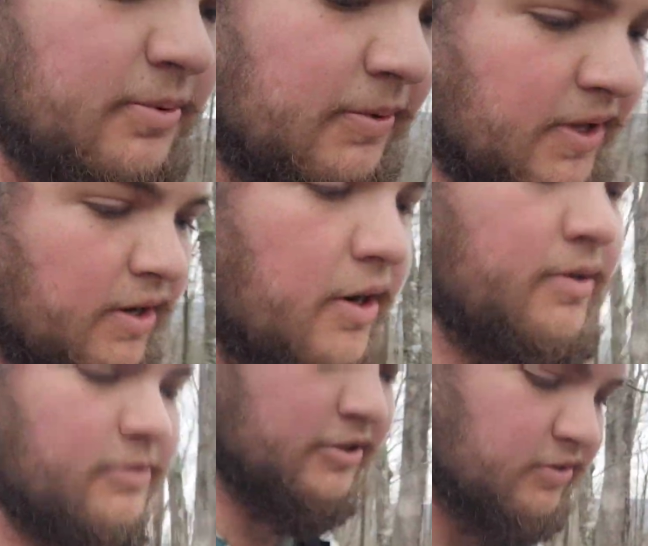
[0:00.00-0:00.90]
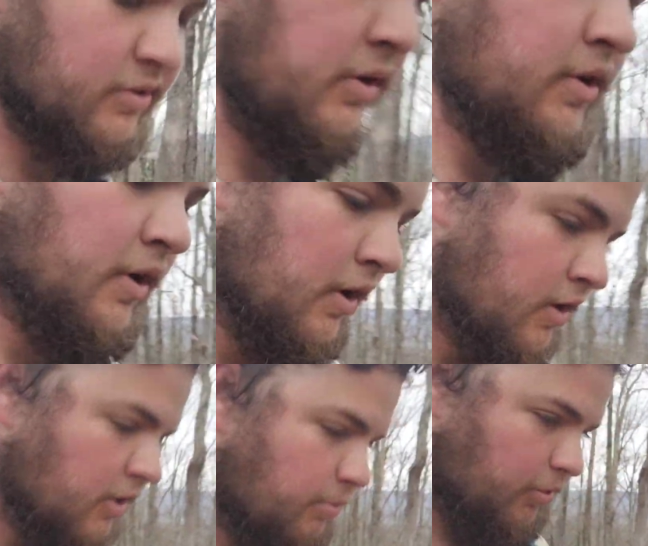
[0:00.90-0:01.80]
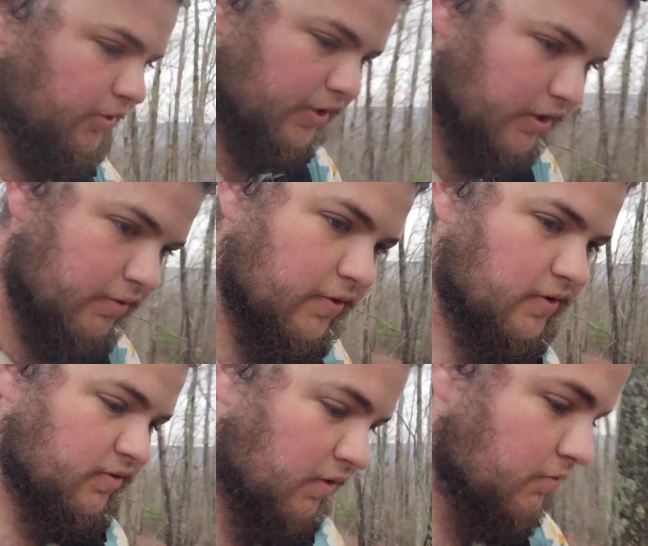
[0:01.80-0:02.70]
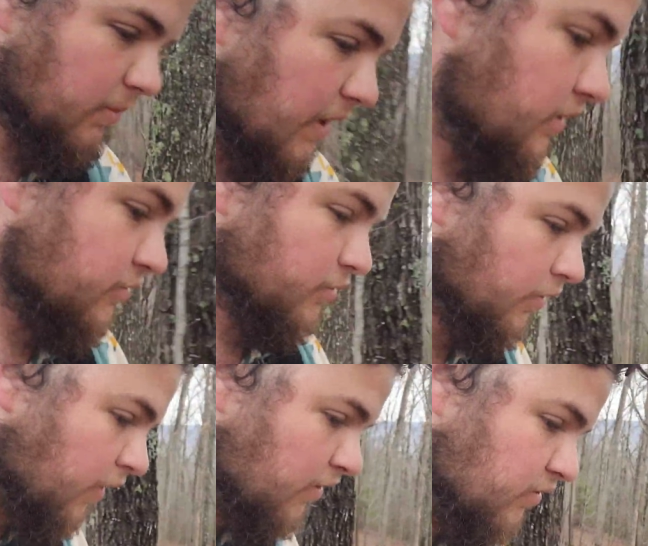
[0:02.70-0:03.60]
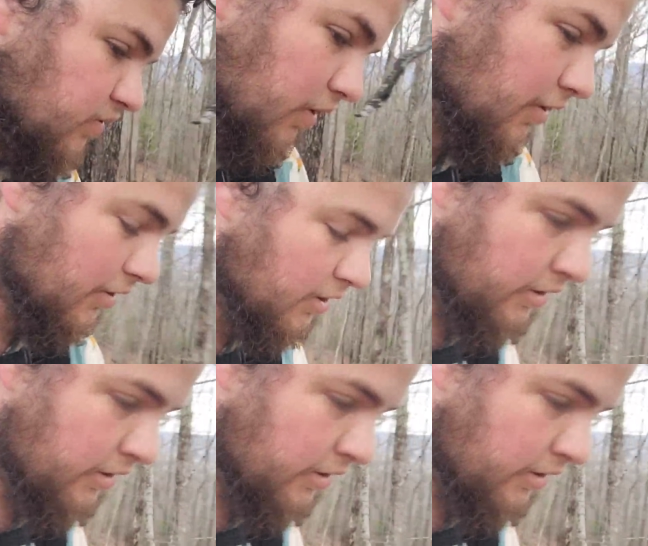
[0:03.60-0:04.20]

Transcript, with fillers: but we ended up just pulling over at seven miles where the rain started.